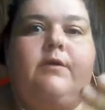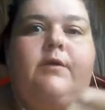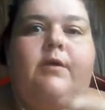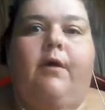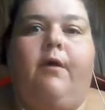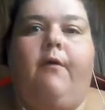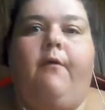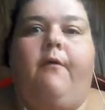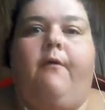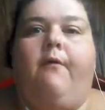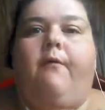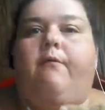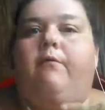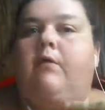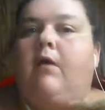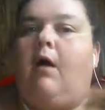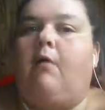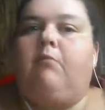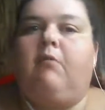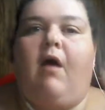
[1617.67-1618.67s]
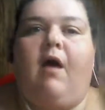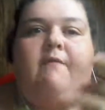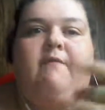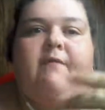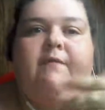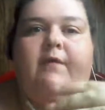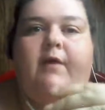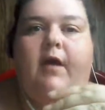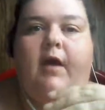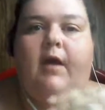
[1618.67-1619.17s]
So come live
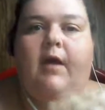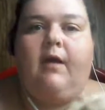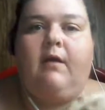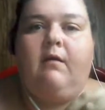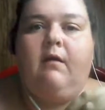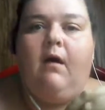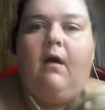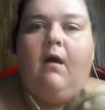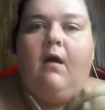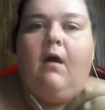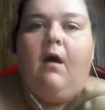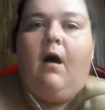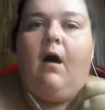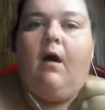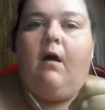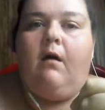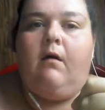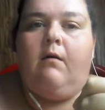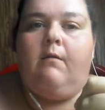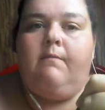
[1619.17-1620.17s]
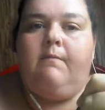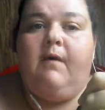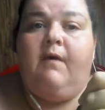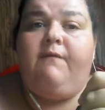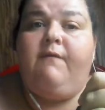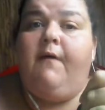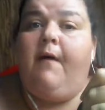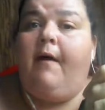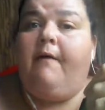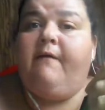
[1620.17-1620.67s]
if you can.
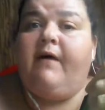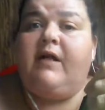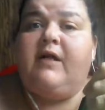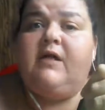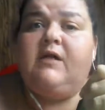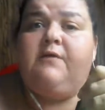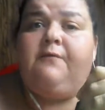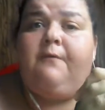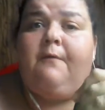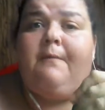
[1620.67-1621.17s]
If you have ideas for